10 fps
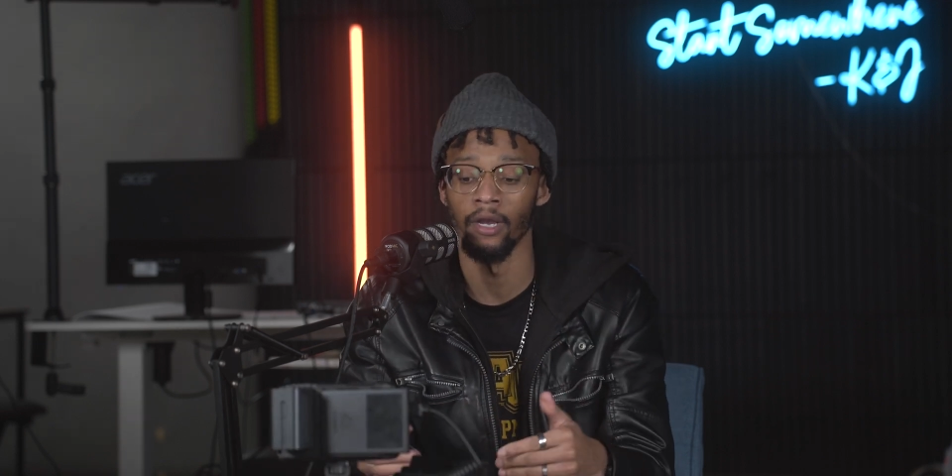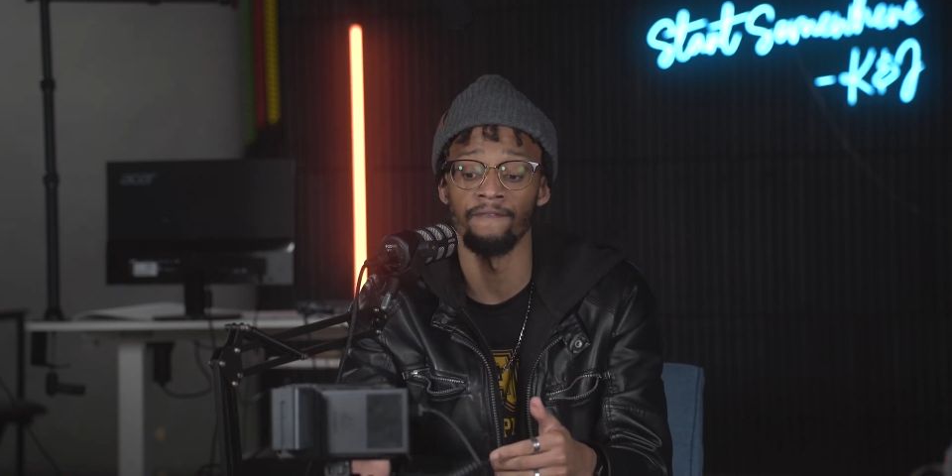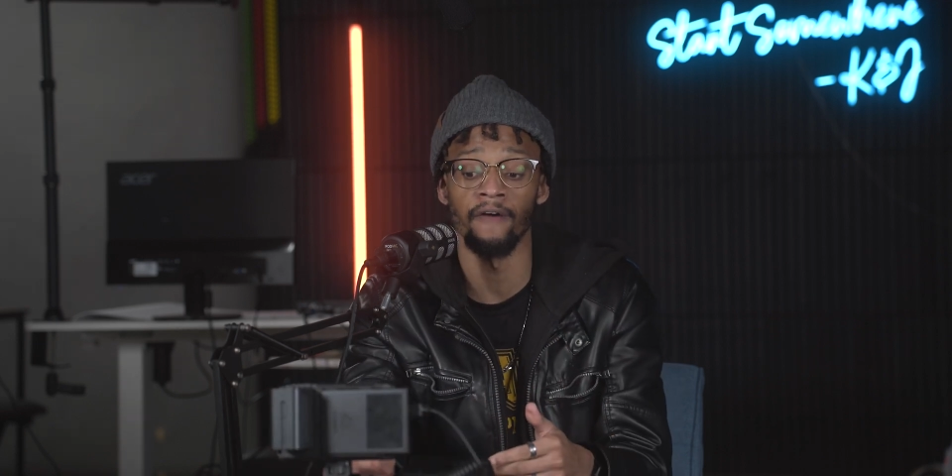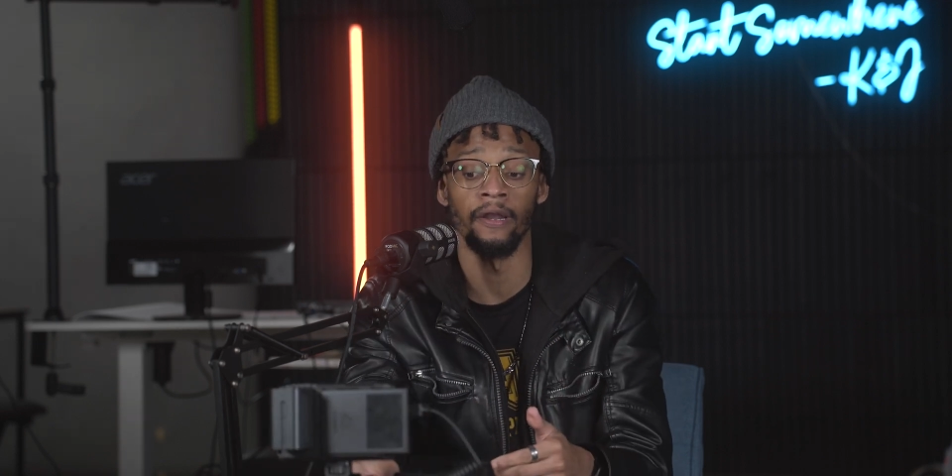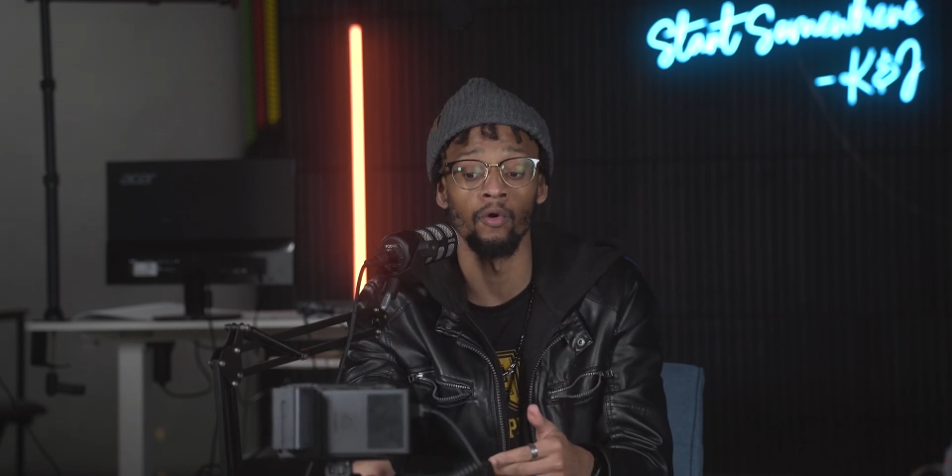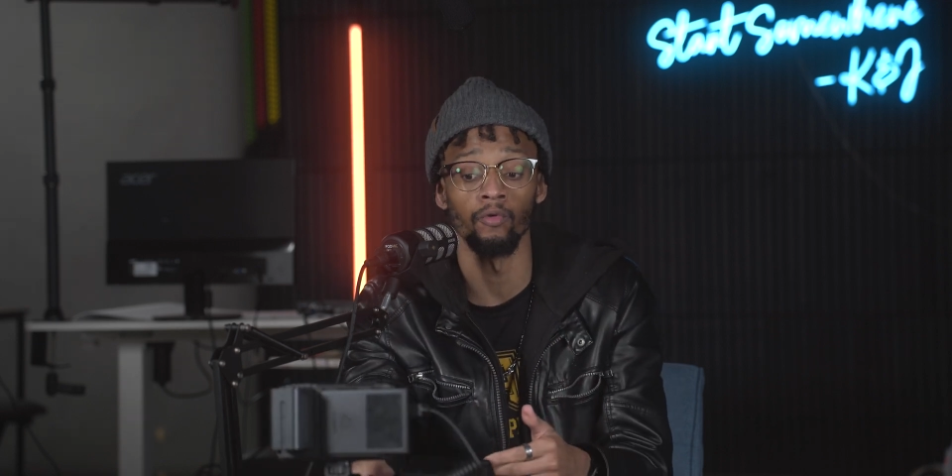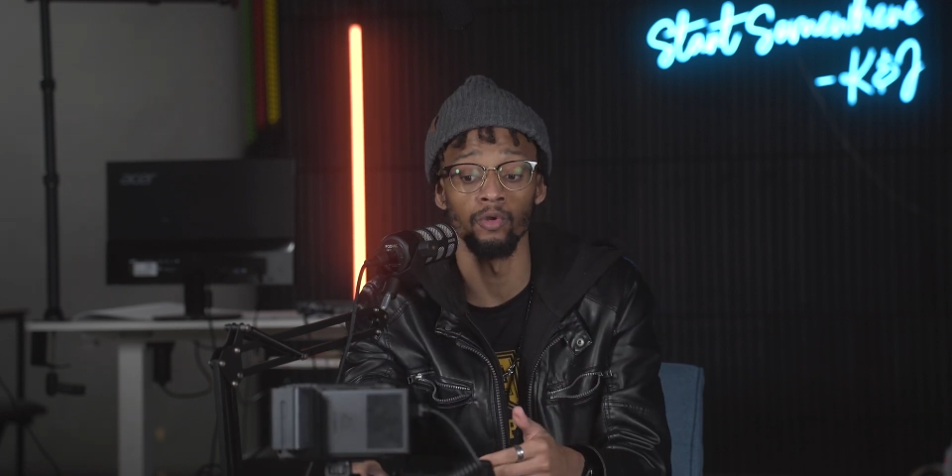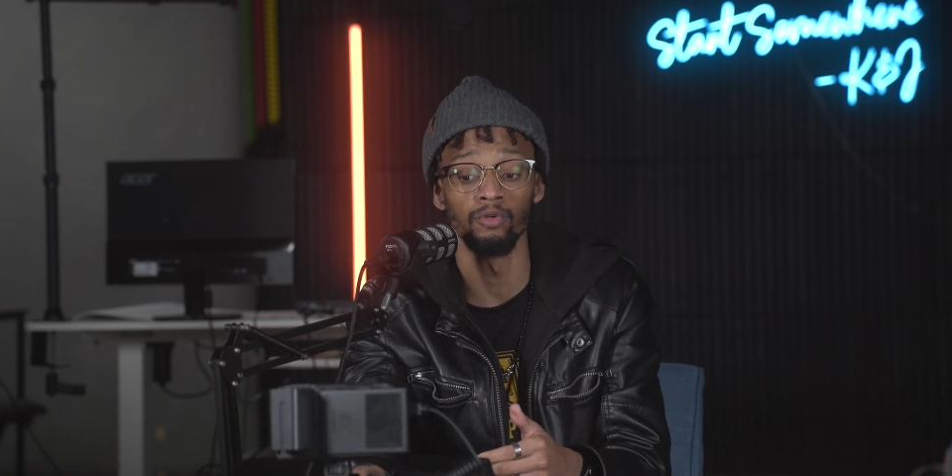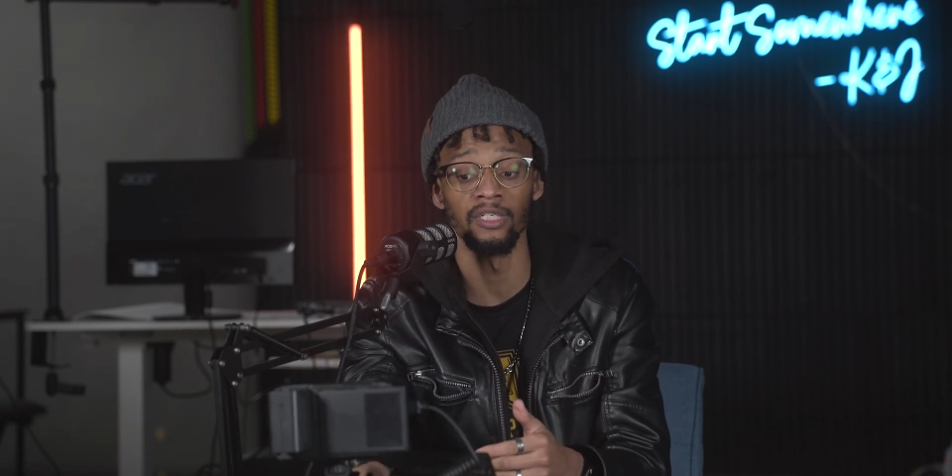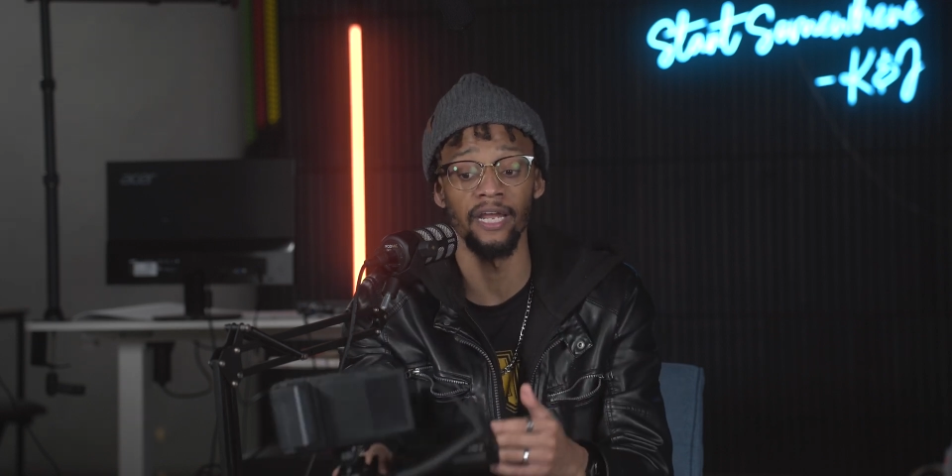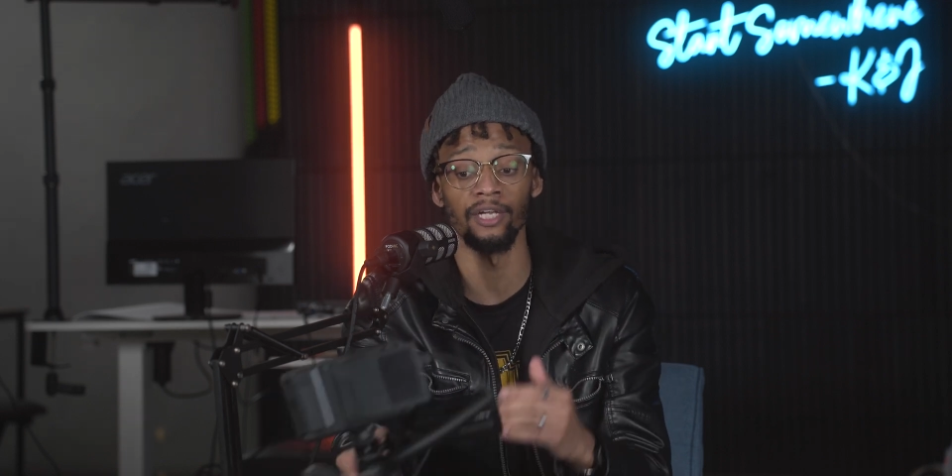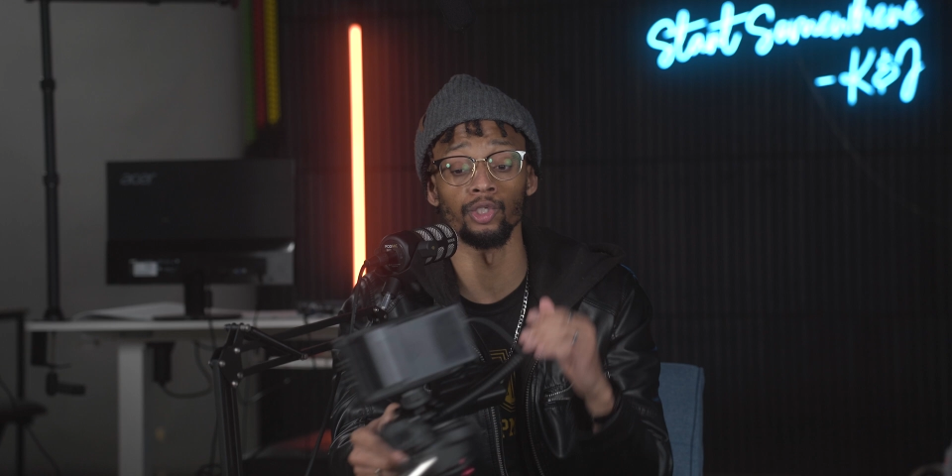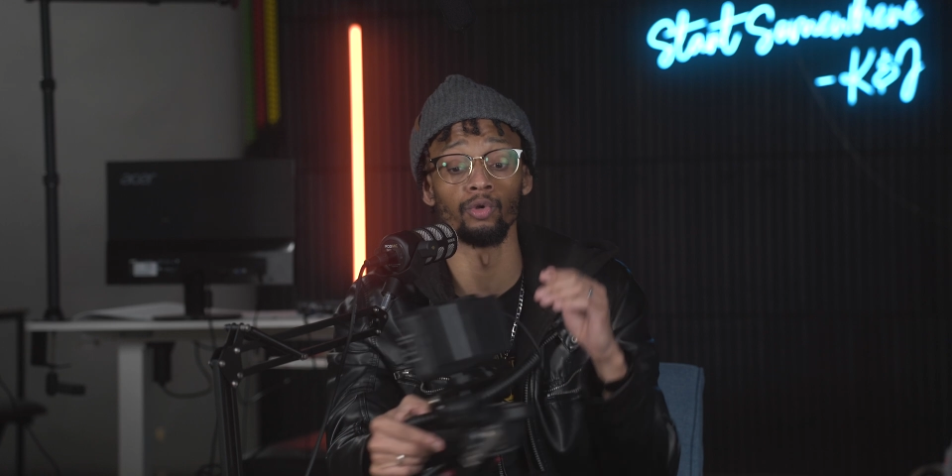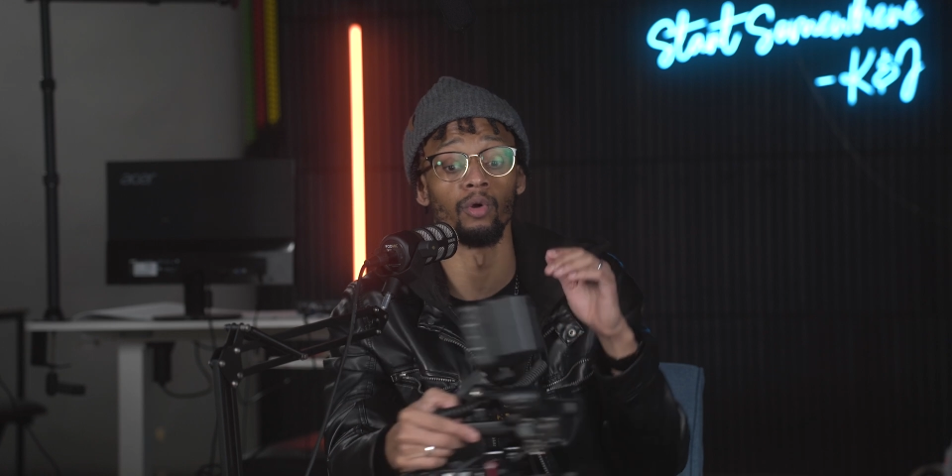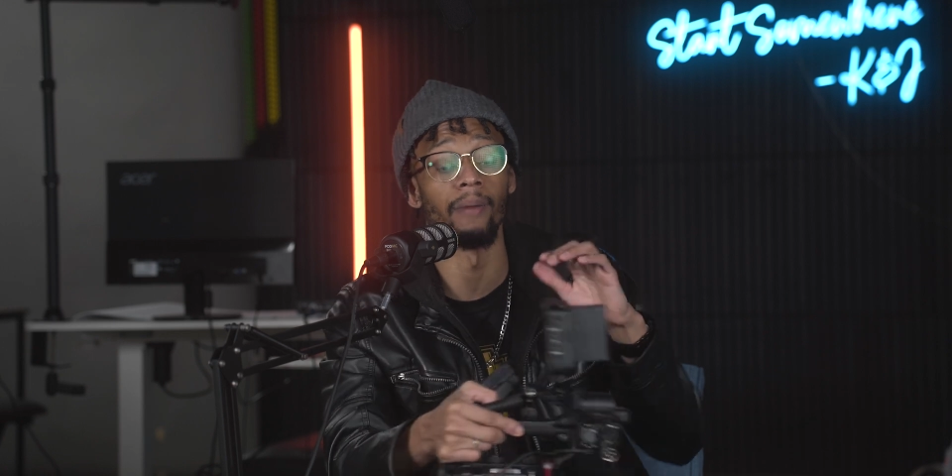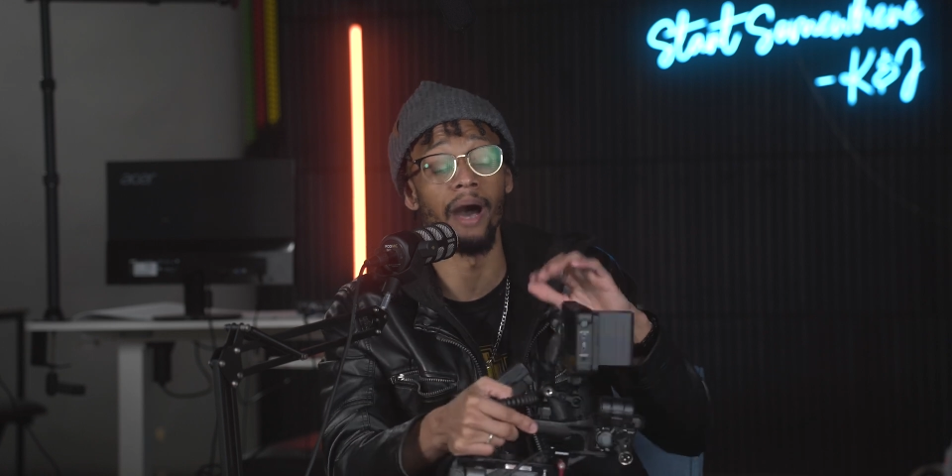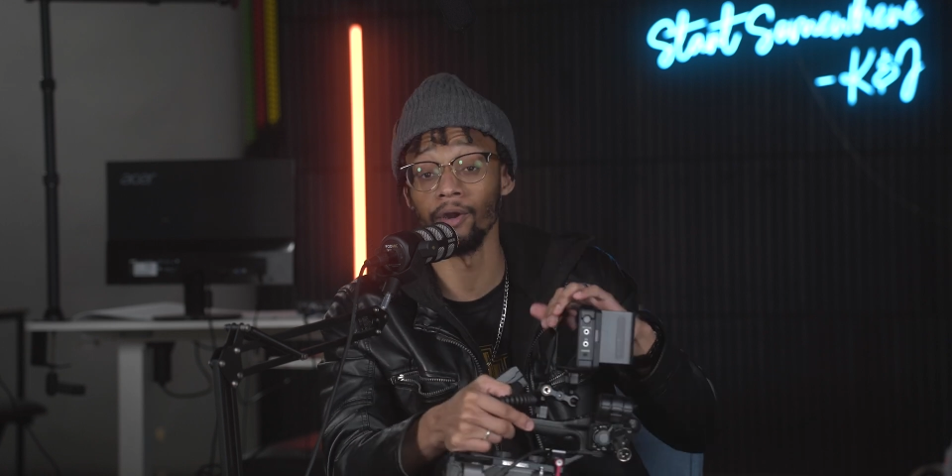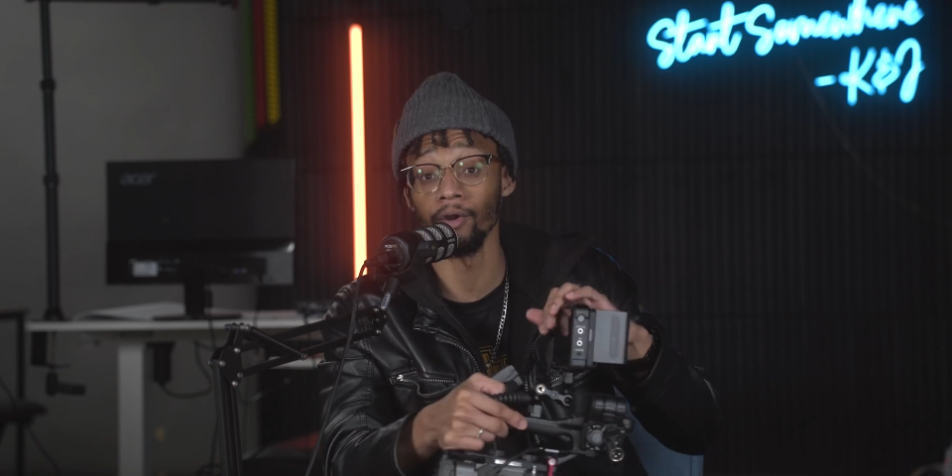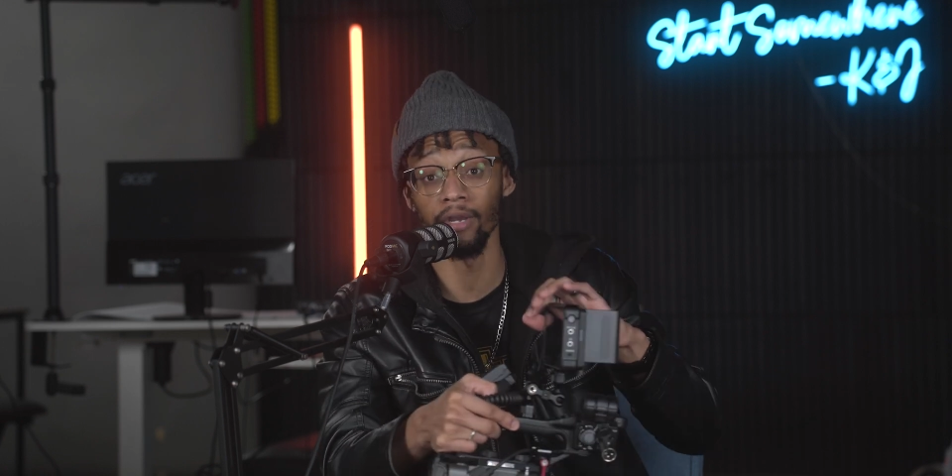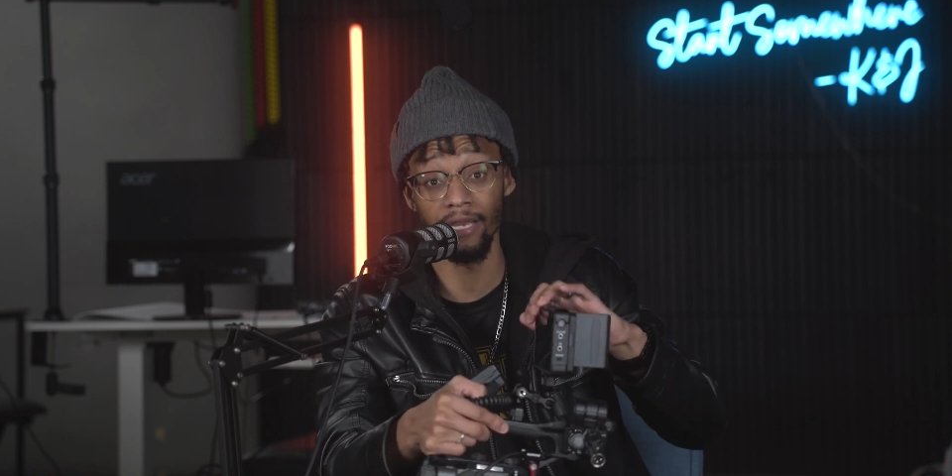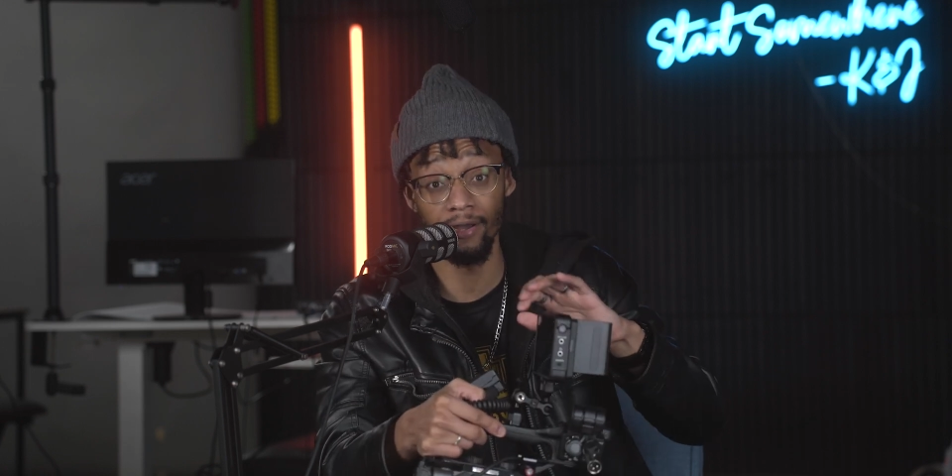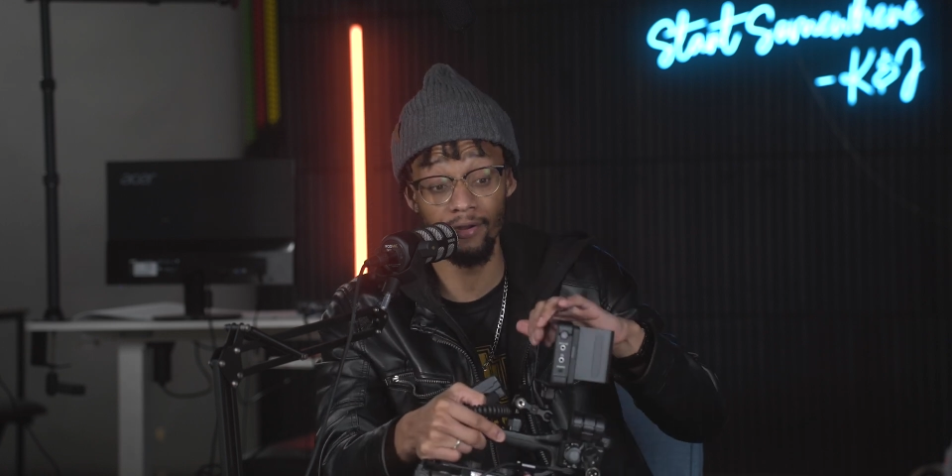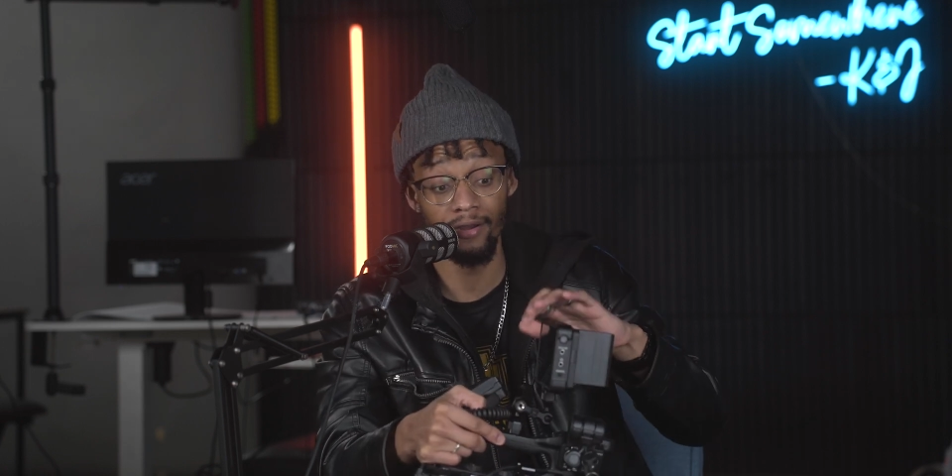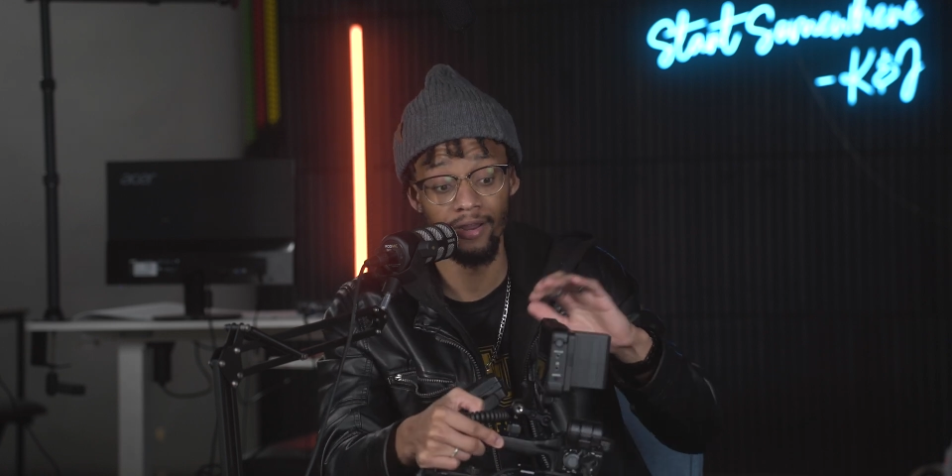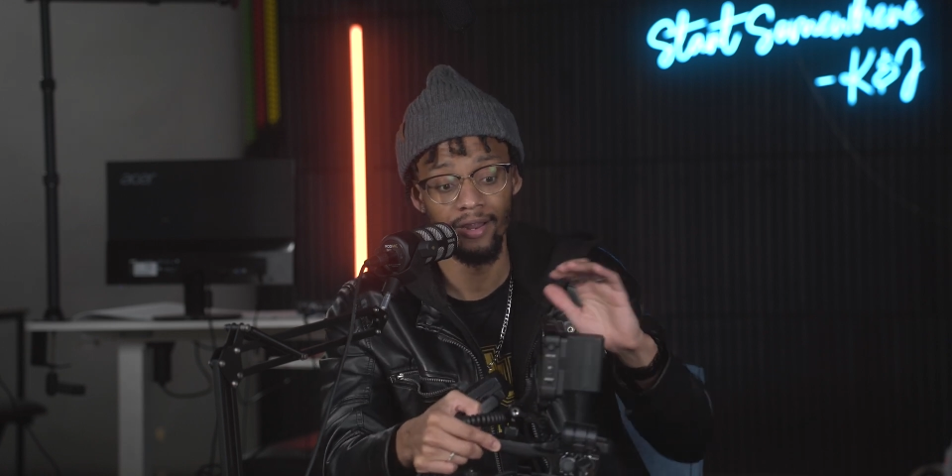And if I don't use the external monitor here,